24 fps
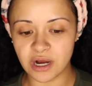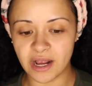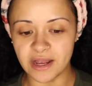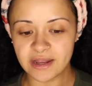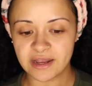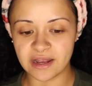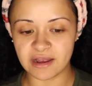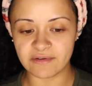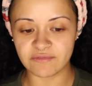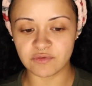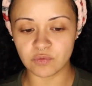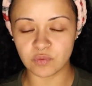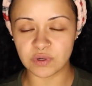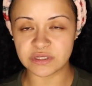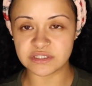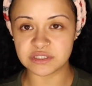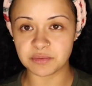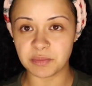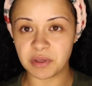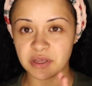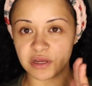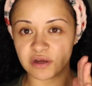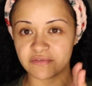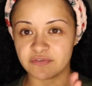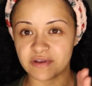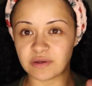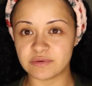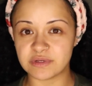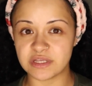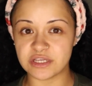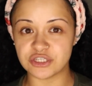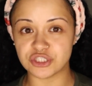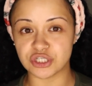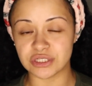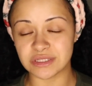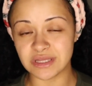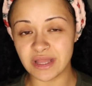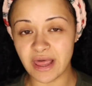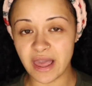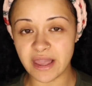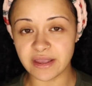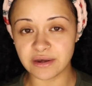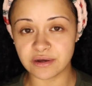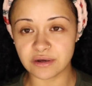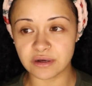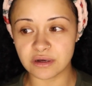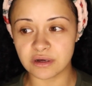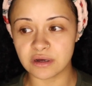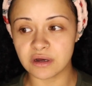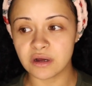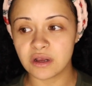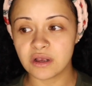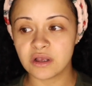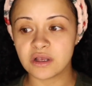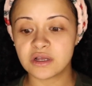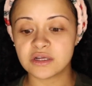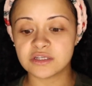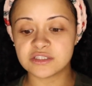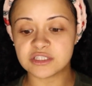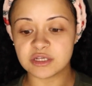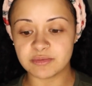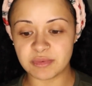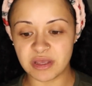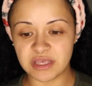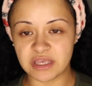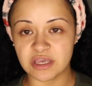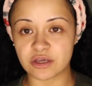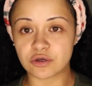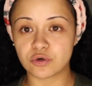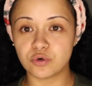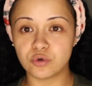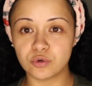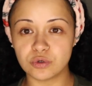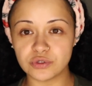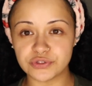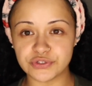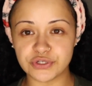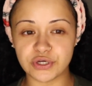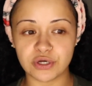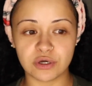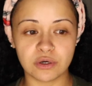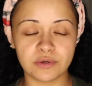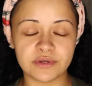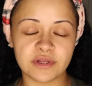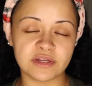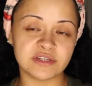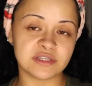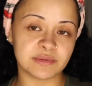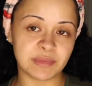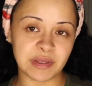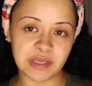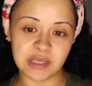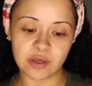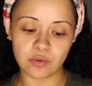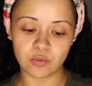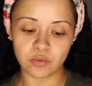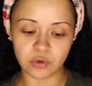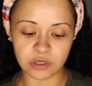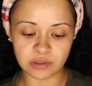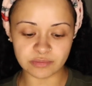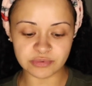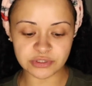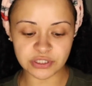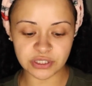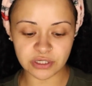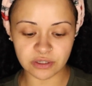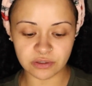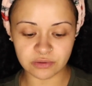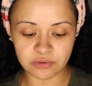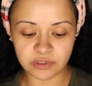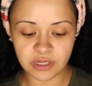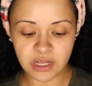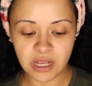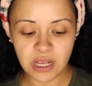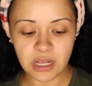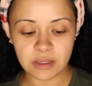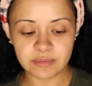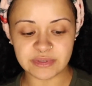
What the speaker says: I have the one to make your foundation lighter, to make it cool toned, and to make it warm toned.